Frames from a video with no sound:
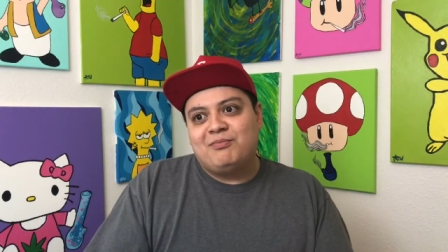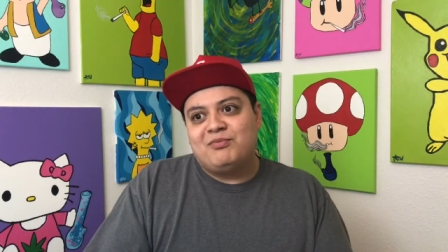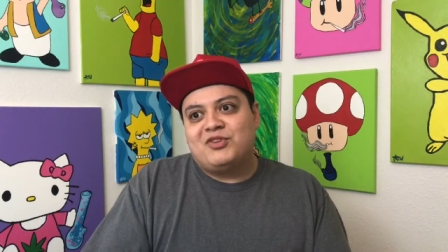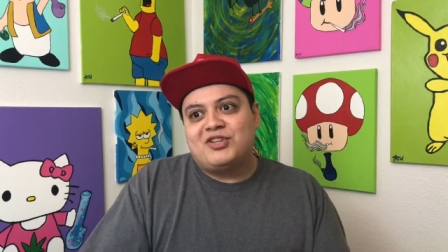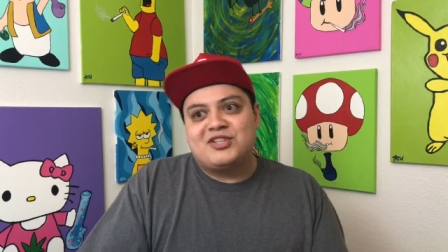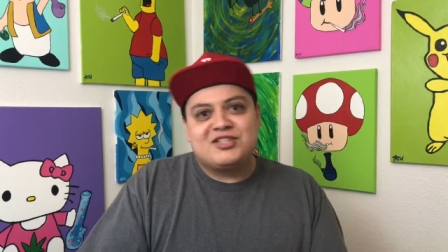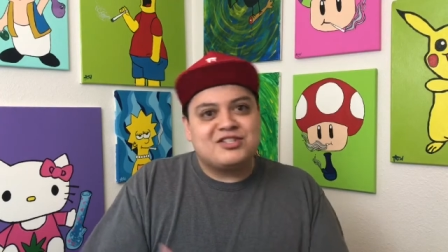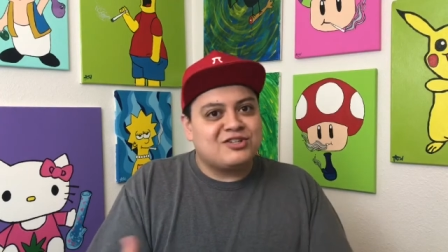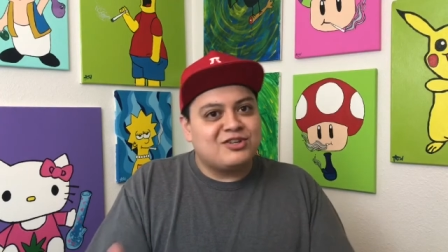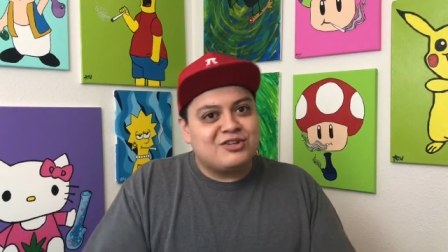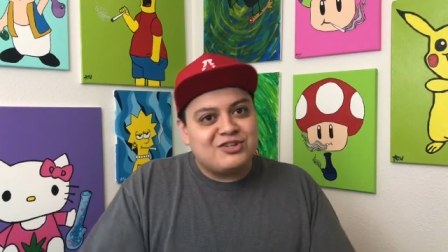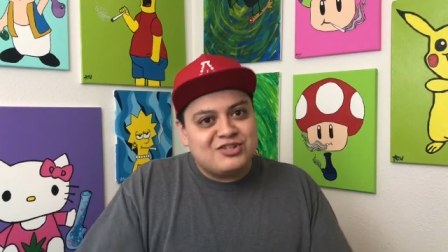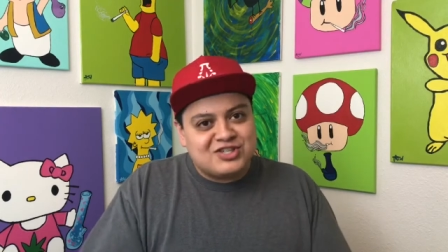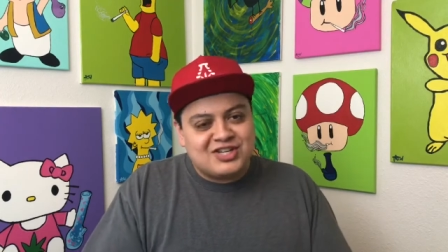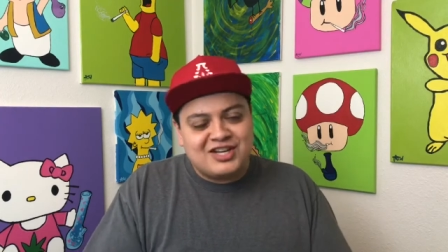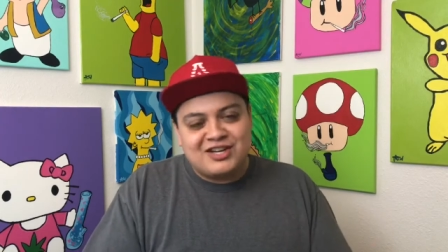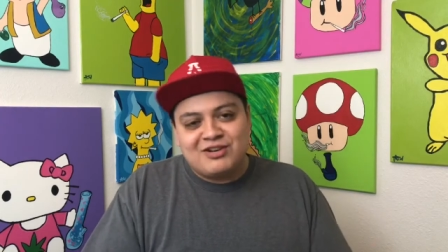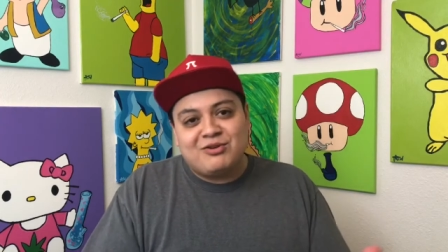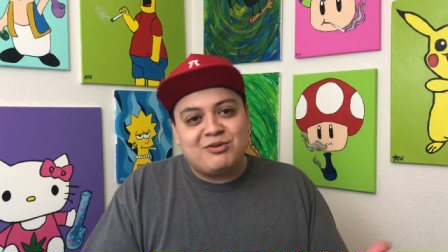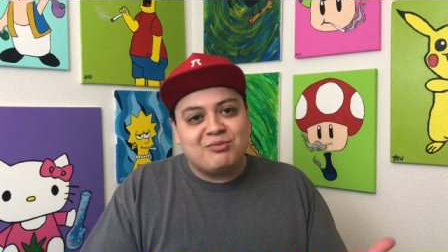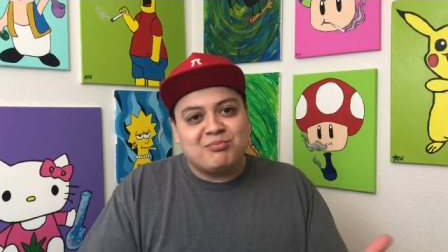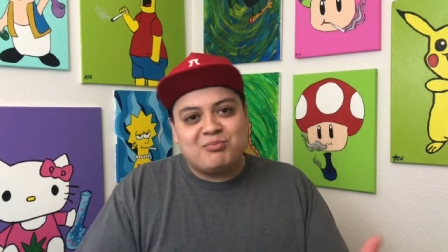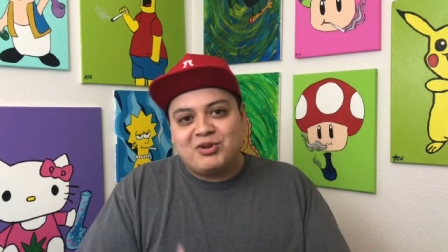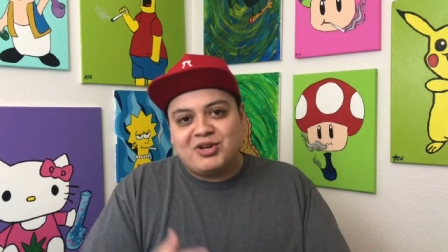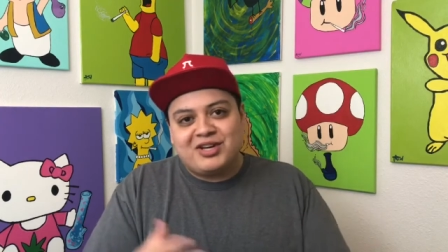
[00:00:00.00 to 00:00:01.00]
the search
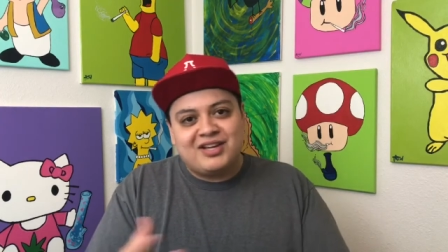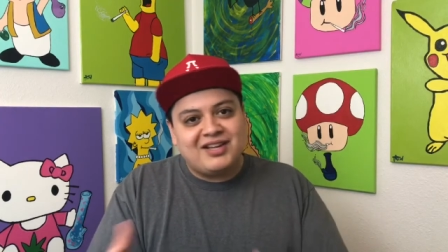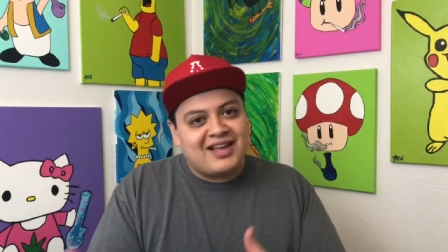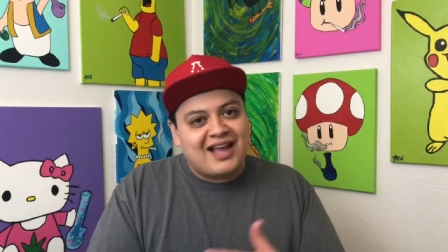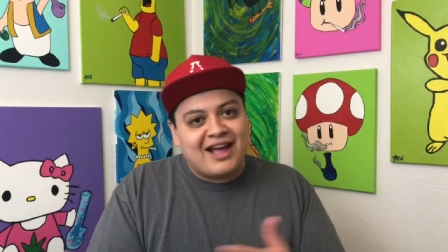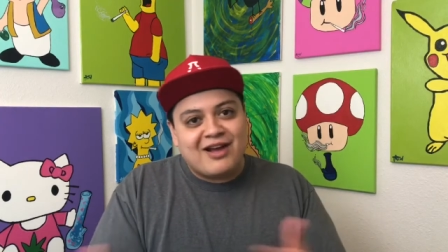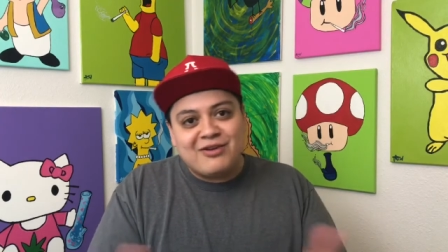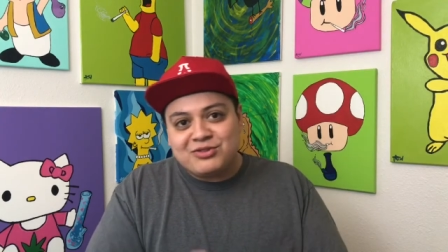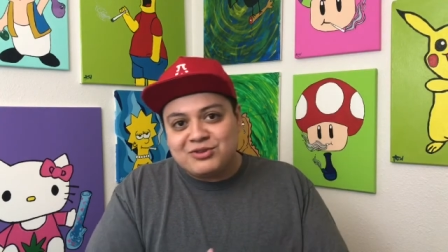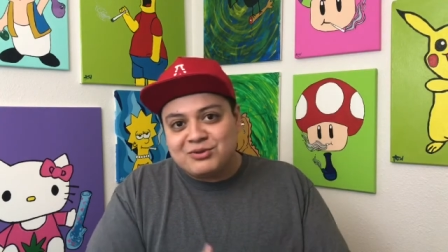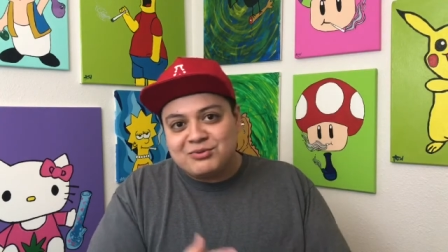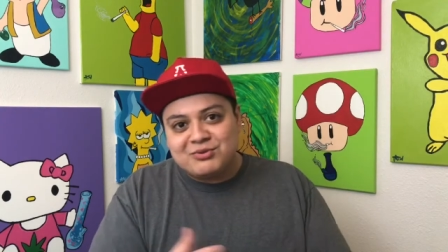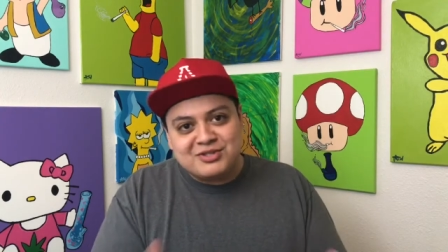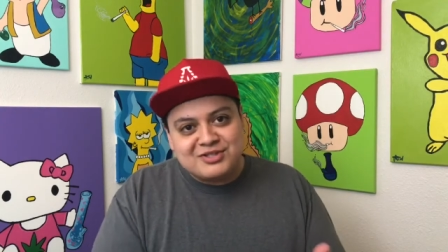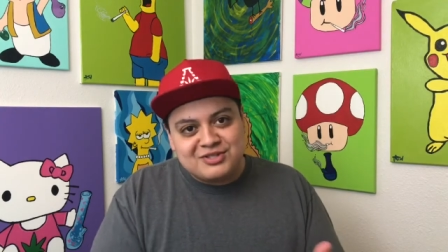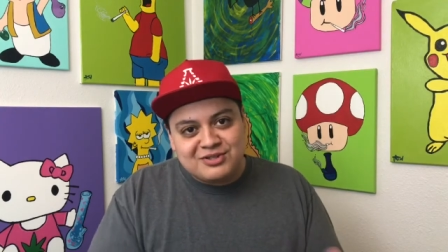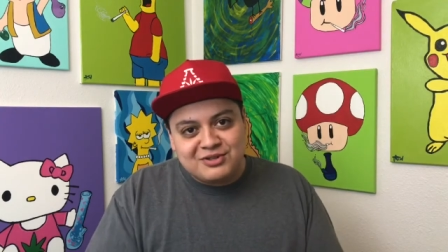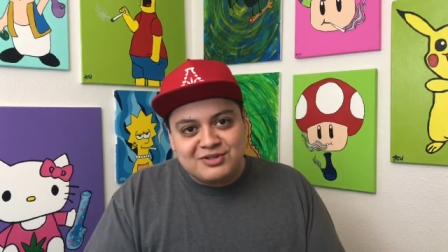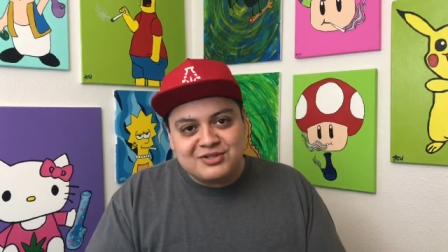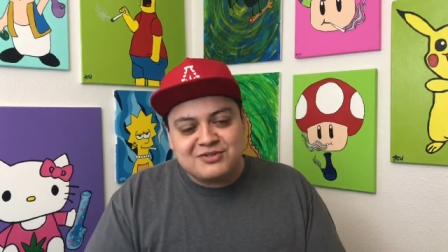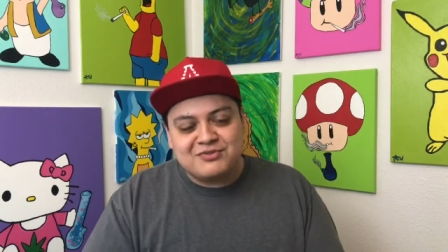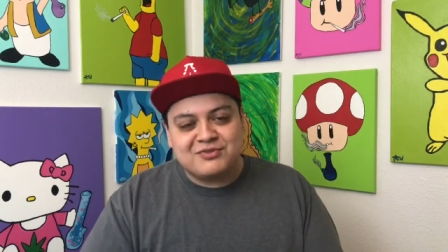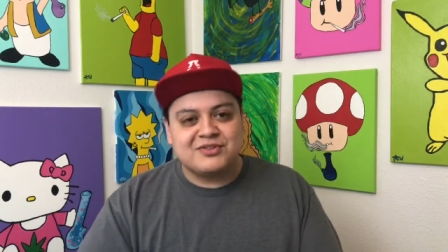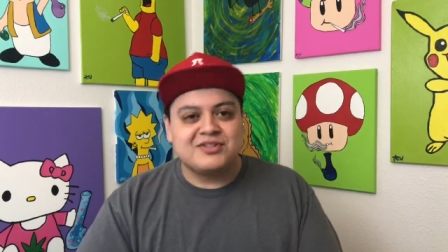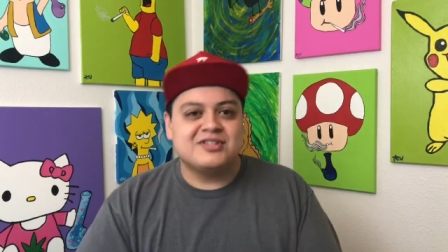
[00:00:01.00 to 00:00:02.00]
or putting out the
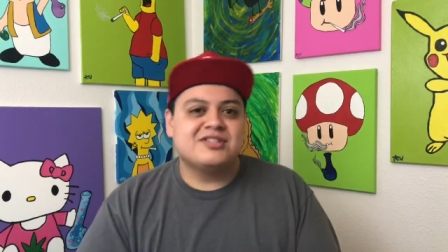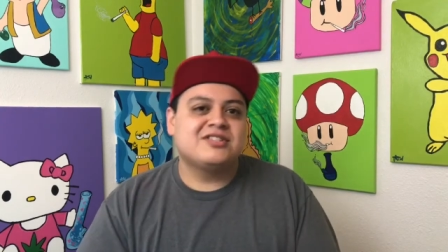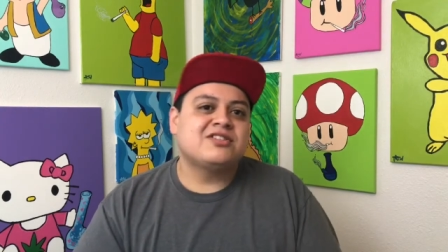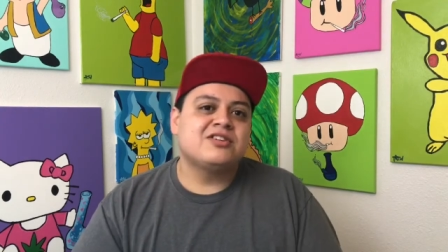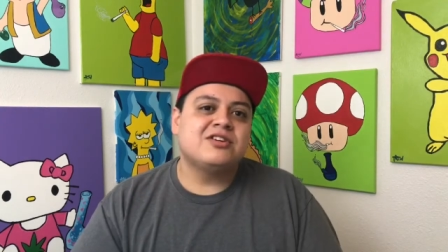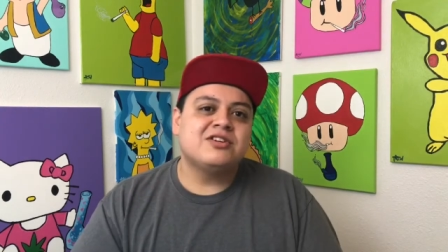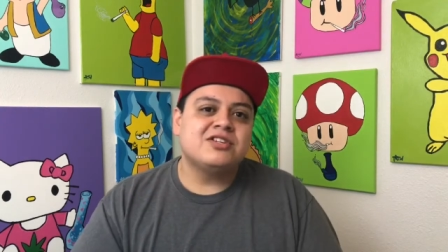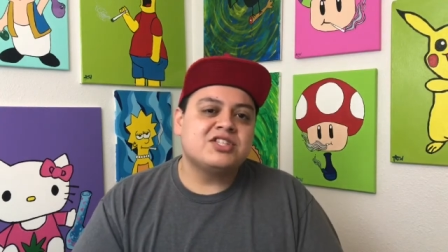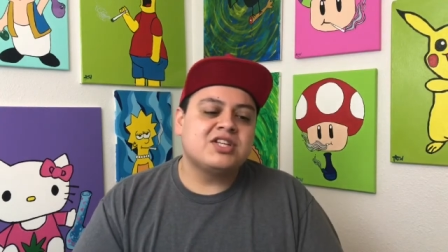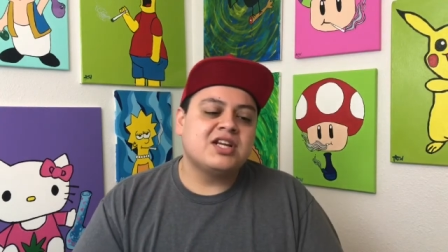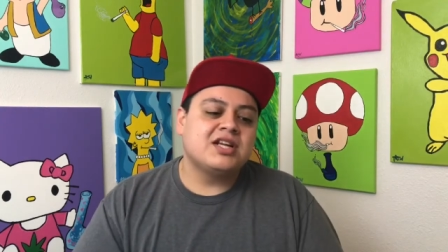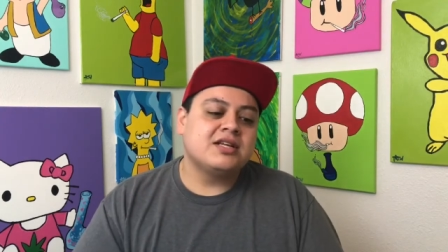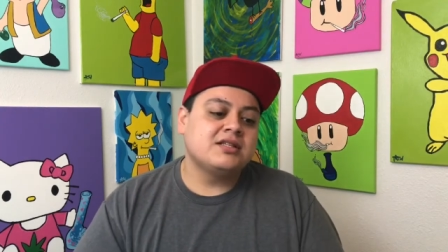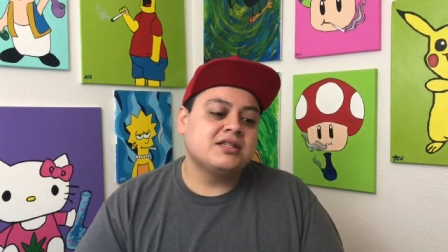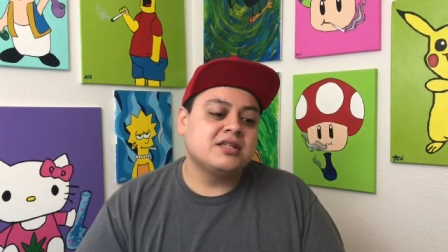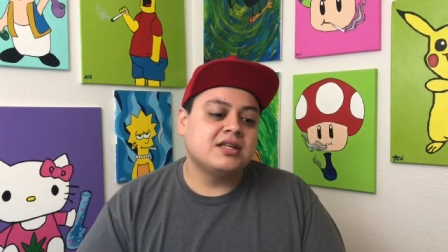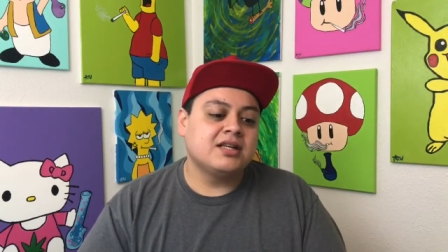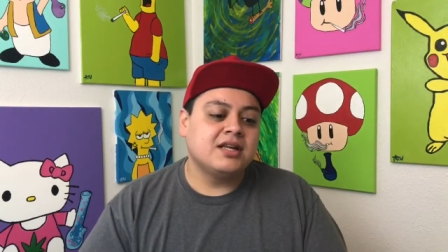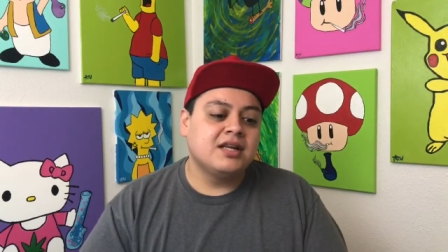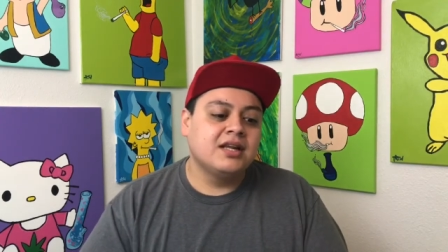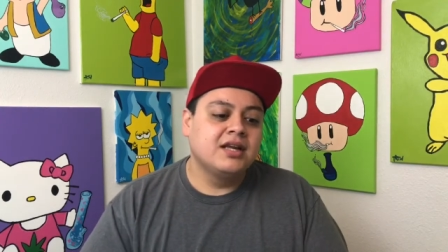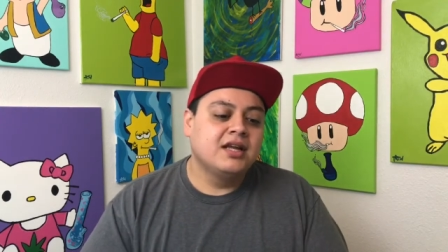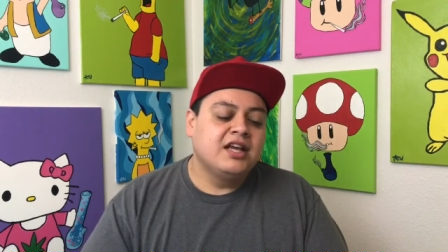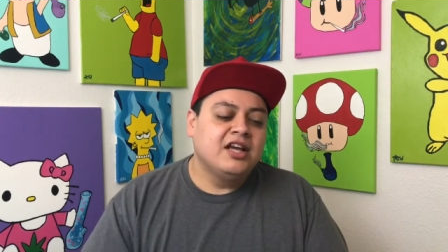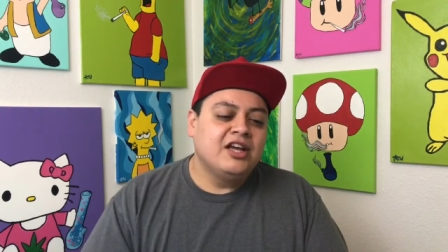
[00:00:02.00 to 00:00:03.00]
results for the search
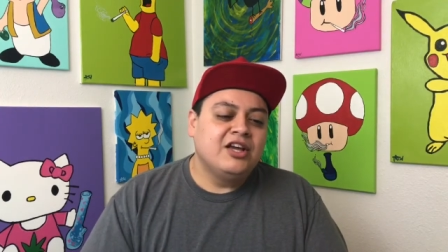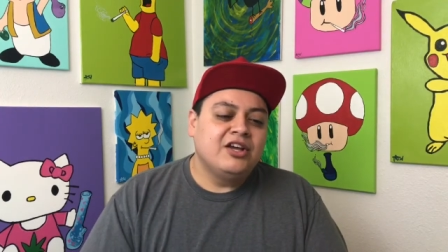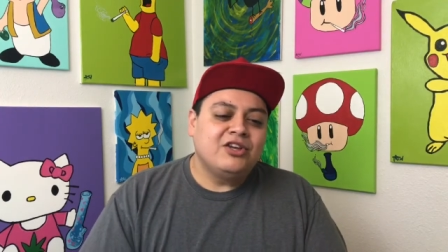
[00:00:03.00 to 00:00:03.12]
engine,